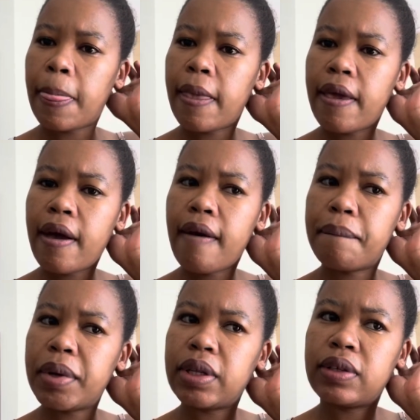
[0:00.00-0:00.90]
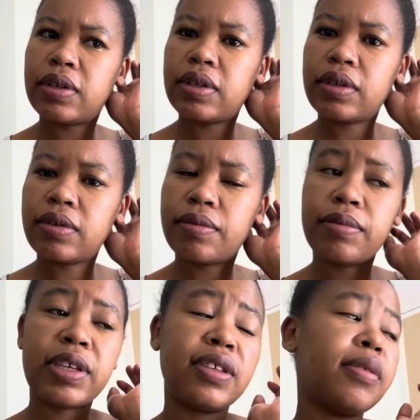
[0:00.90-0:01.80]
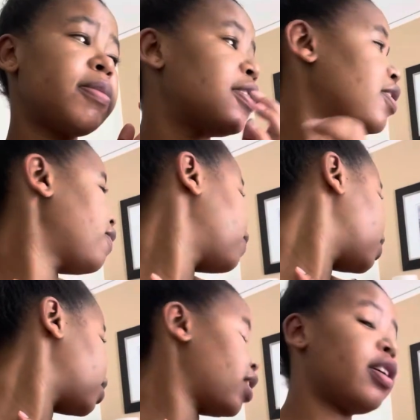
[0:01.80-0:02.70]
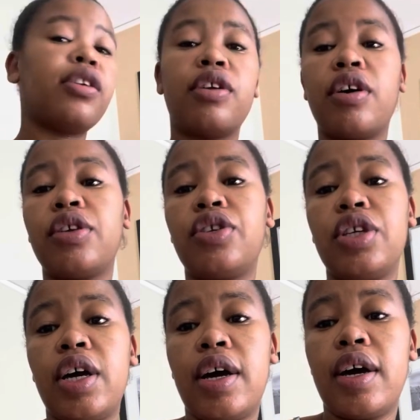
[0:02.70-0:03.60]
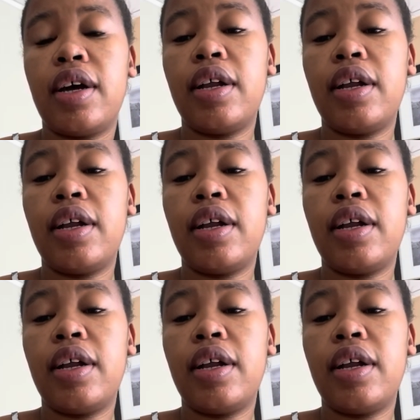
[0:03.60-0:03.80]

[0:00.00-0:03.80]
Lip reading: Yeah, but there's some stuff that I'm not sure.